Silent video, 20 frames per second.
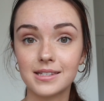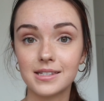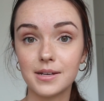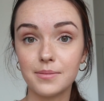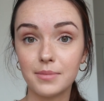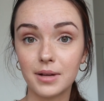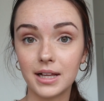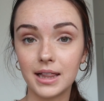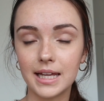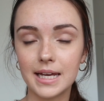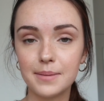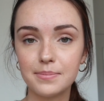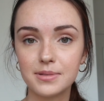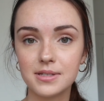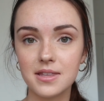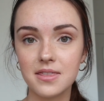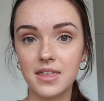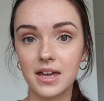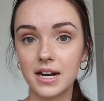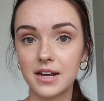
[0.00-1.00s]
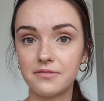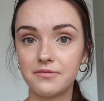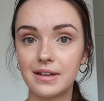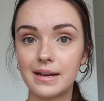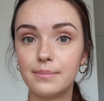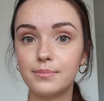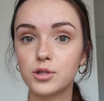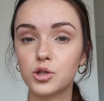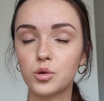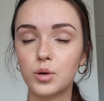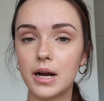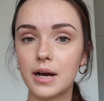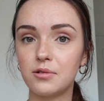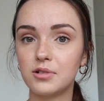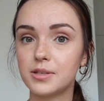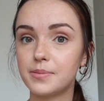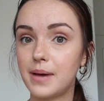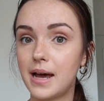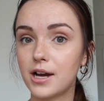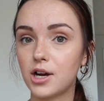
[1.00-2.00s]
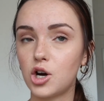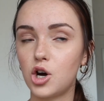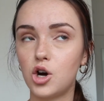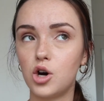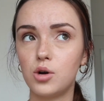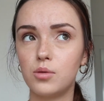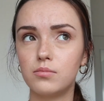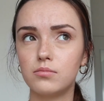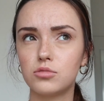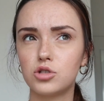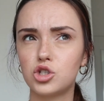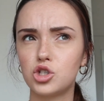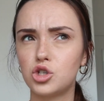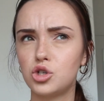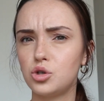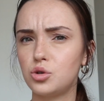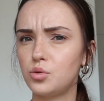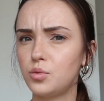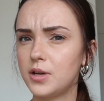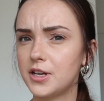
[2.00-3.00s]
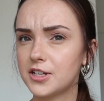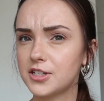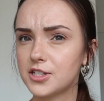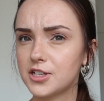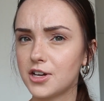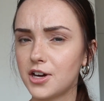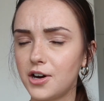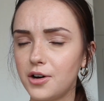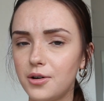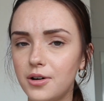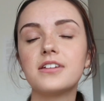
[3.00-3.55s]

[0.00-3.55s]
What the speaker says: some clips that I filmed when I was back home 2 weeks ago.